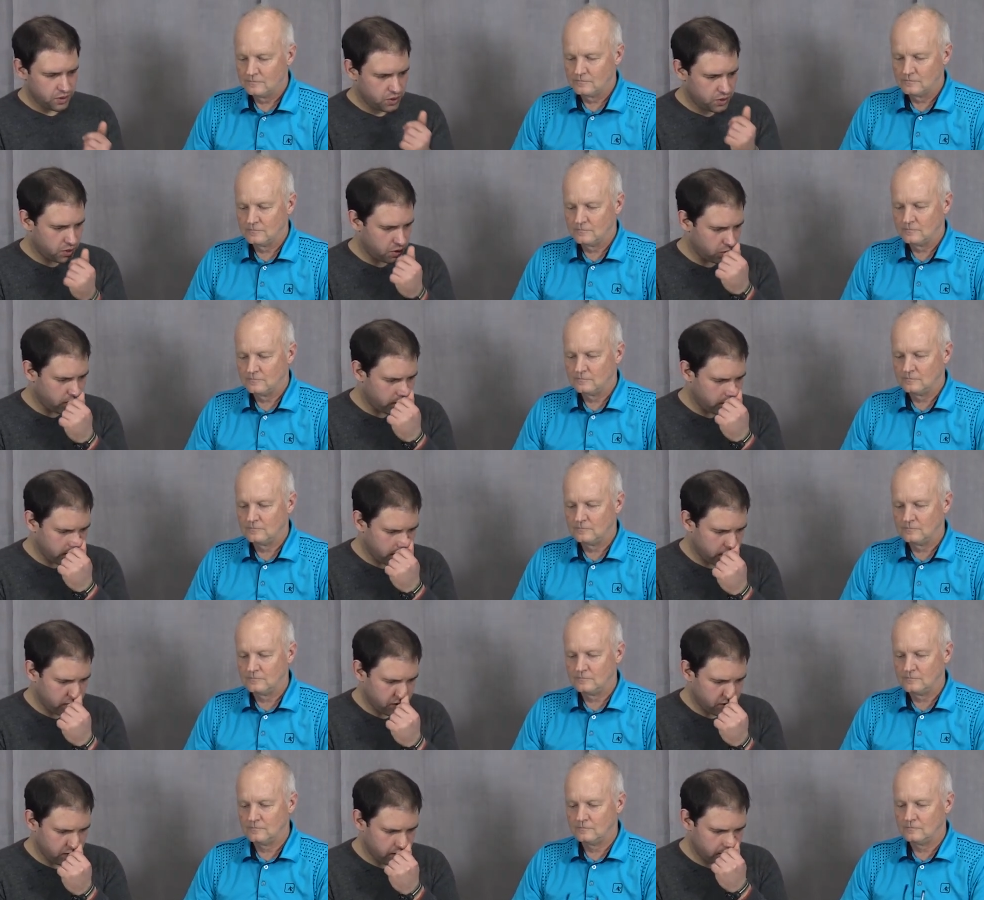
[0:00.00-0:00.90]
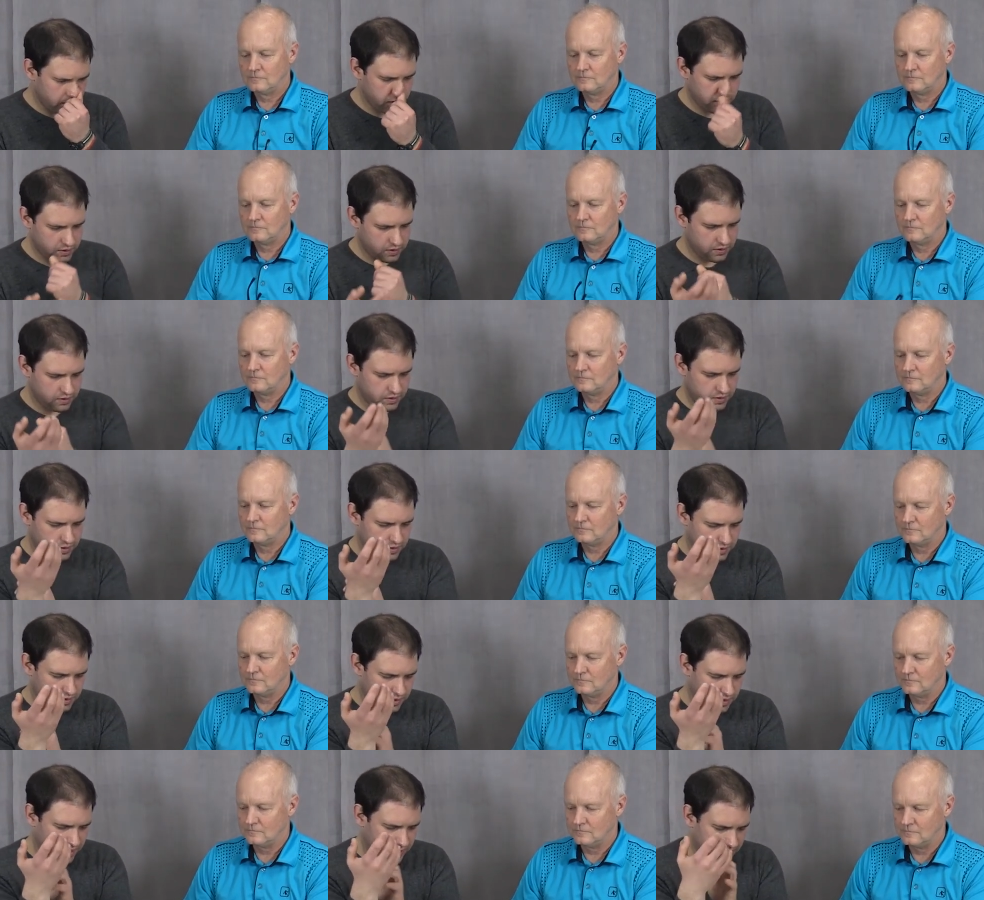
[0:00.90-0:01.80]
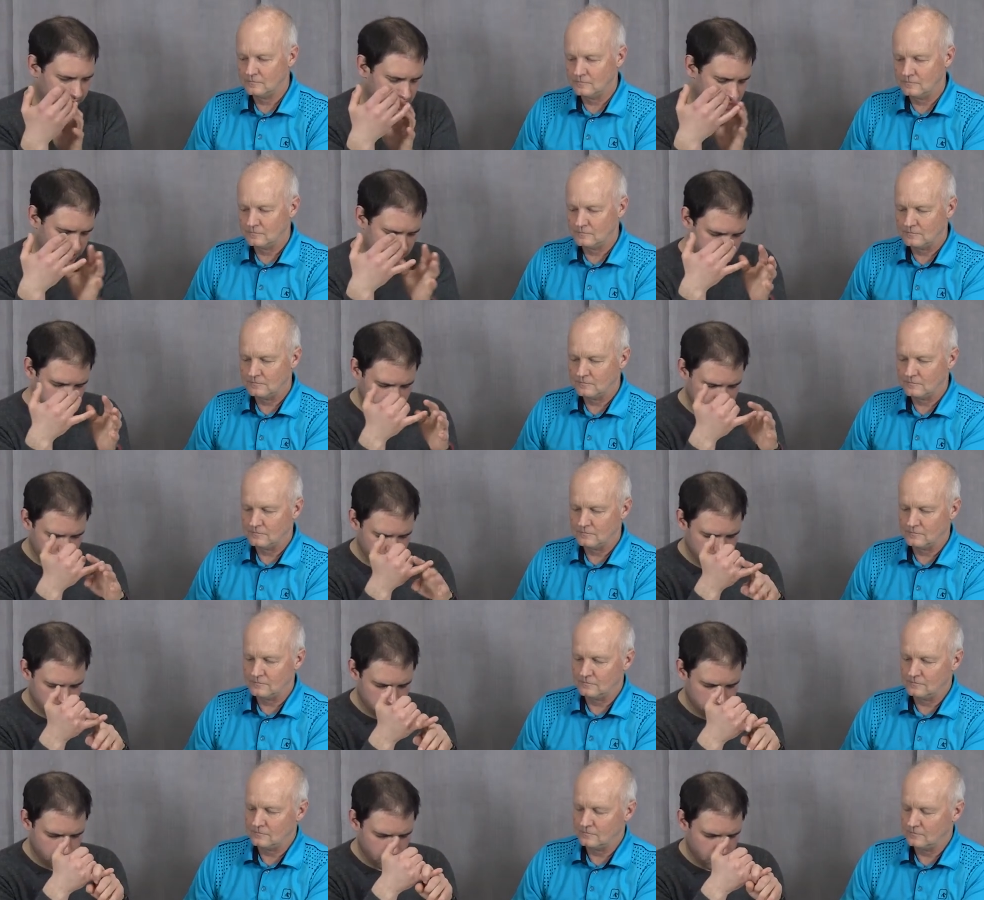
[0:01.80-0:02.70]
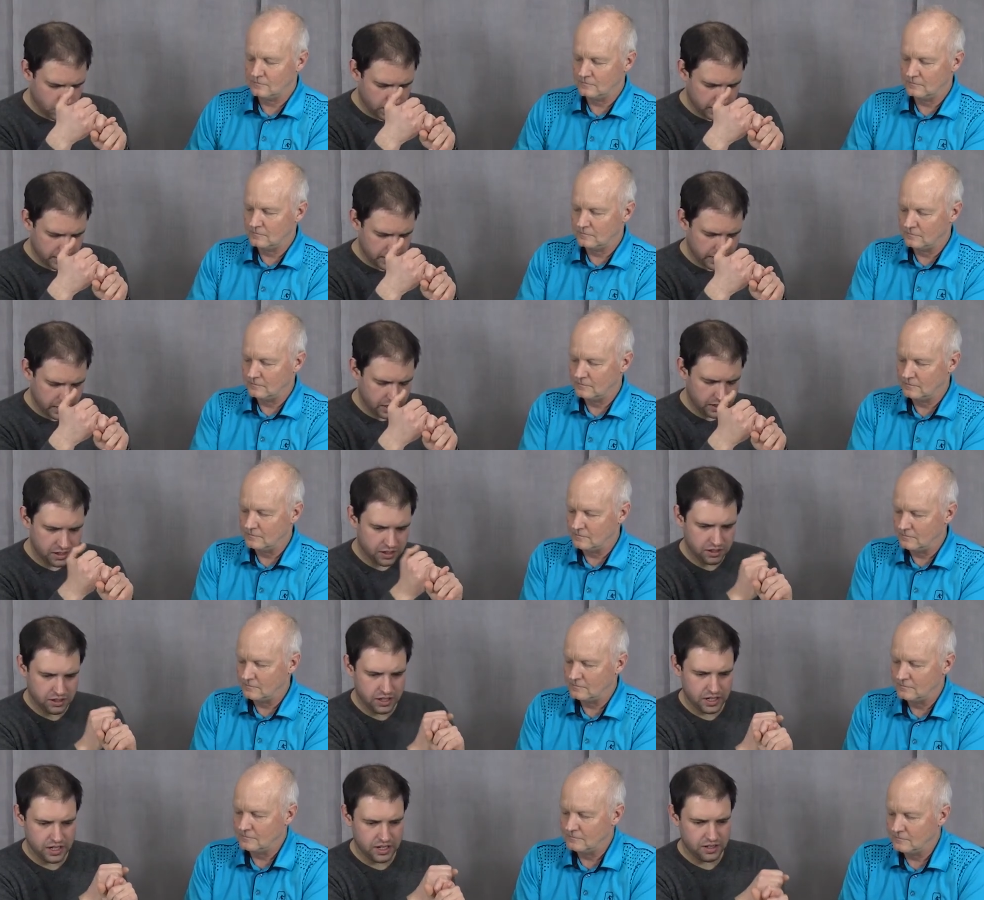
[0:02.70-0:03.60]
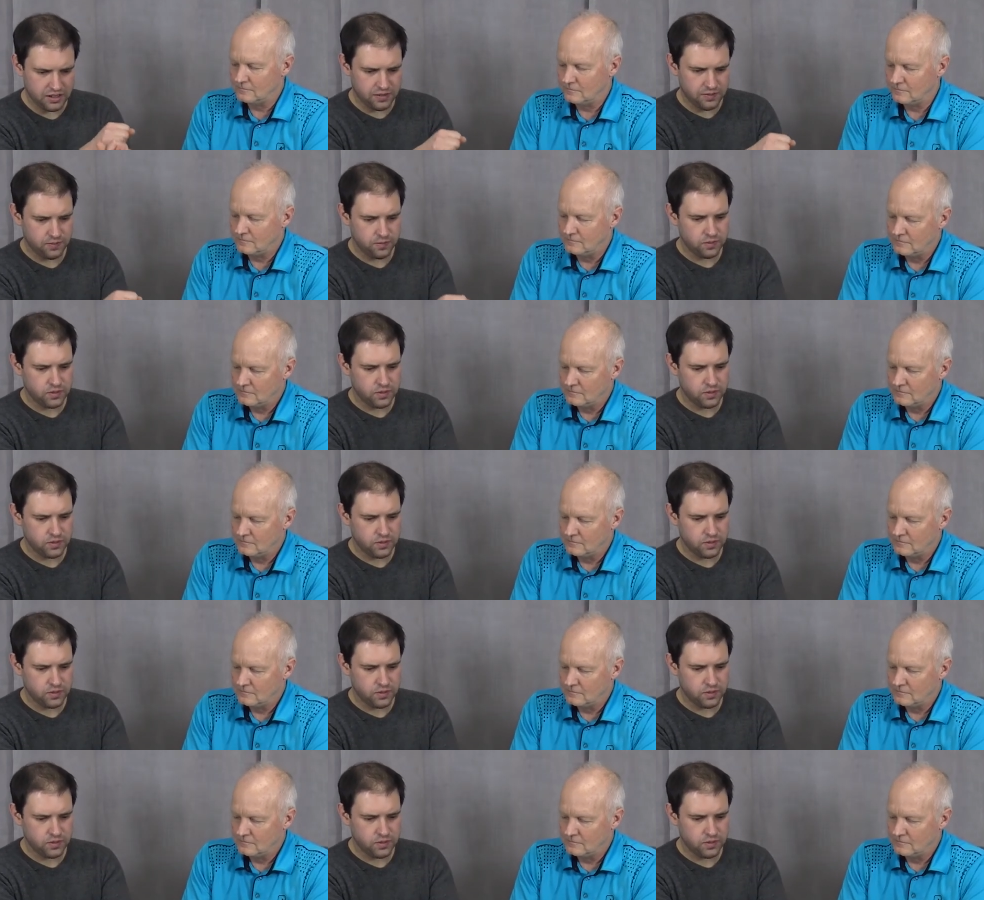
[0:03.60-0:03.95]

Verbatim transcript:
Speaker 1: So the next thing that we would want to calculate